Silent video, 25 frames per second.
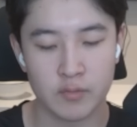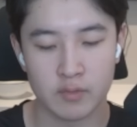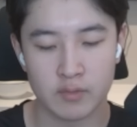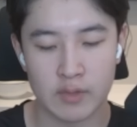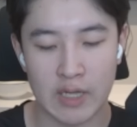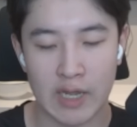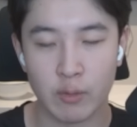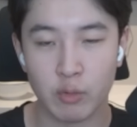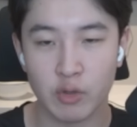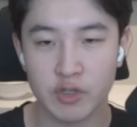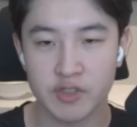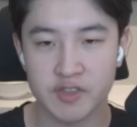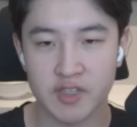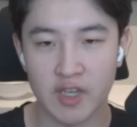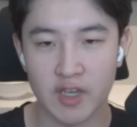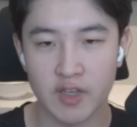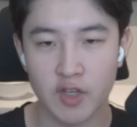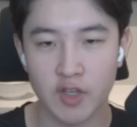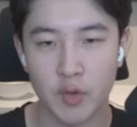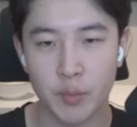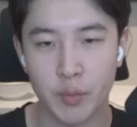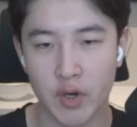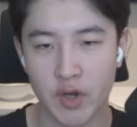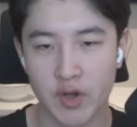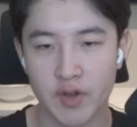I will say,
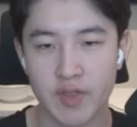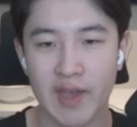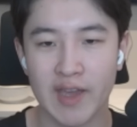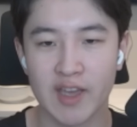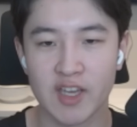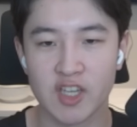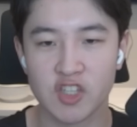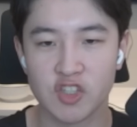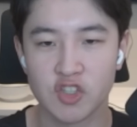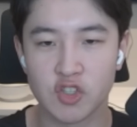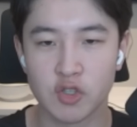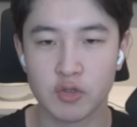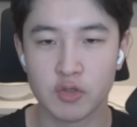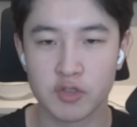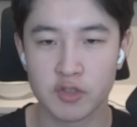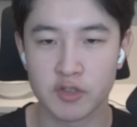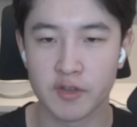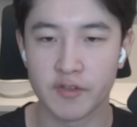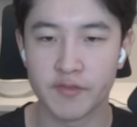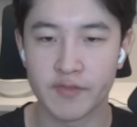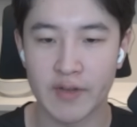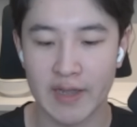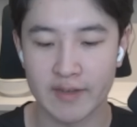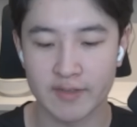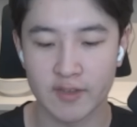though, part of that is due to the
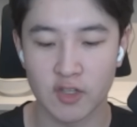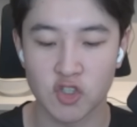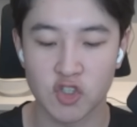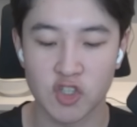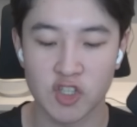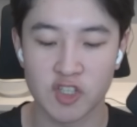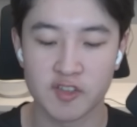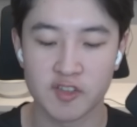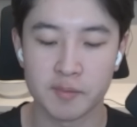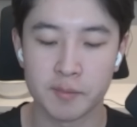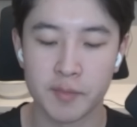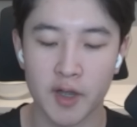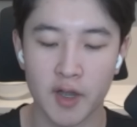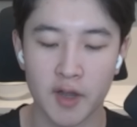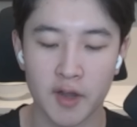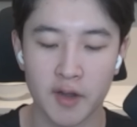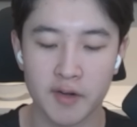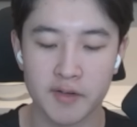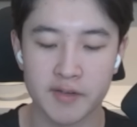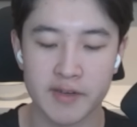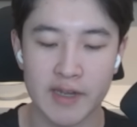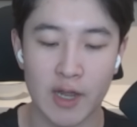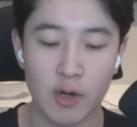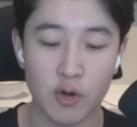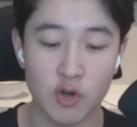fact that she's
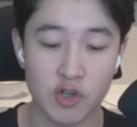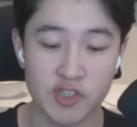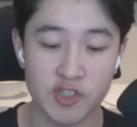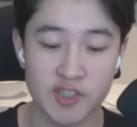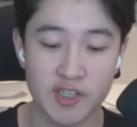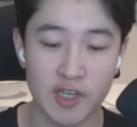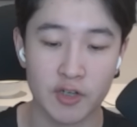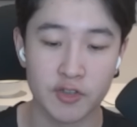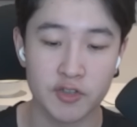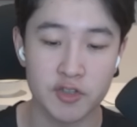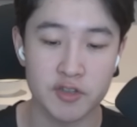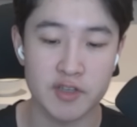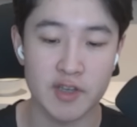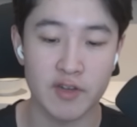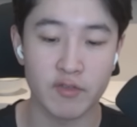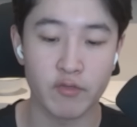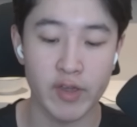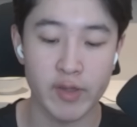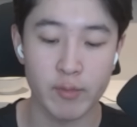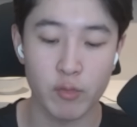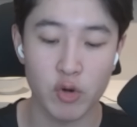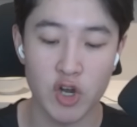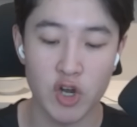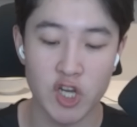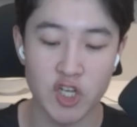bugged. Now her skeletons have way
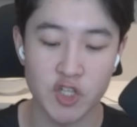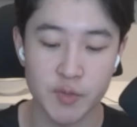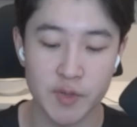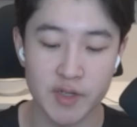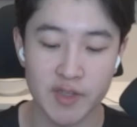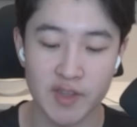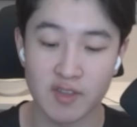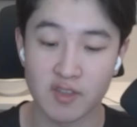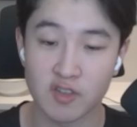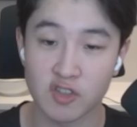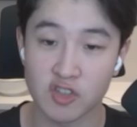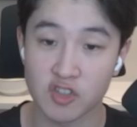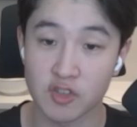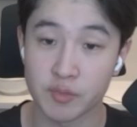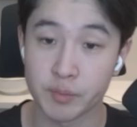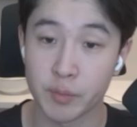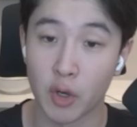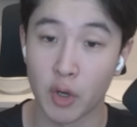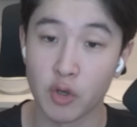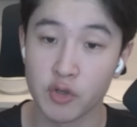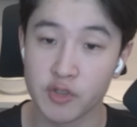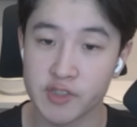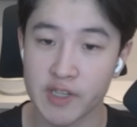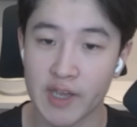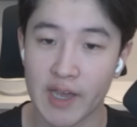more HP than they're
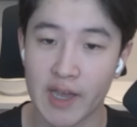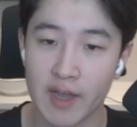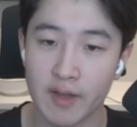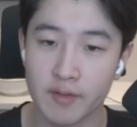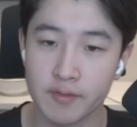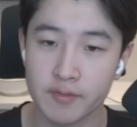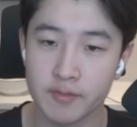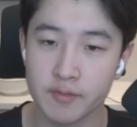supposed to have.